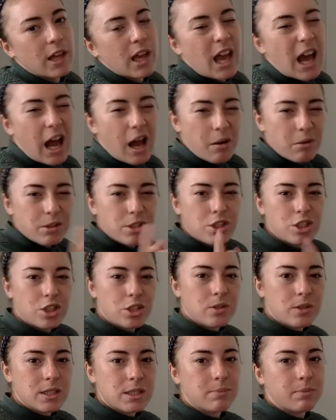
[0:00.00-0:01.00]
How would
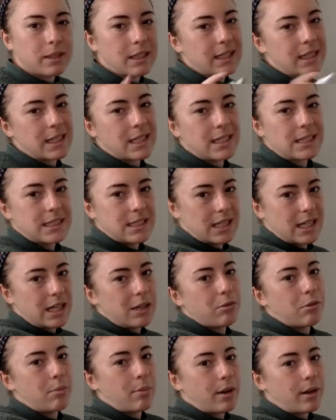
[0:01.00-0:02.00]
you split it into
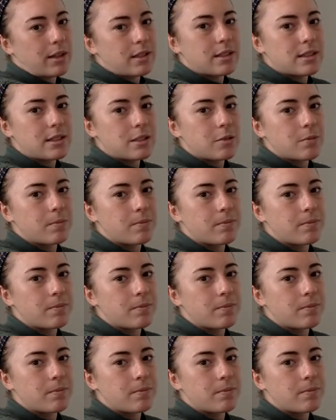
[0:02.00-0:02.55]
equal parts?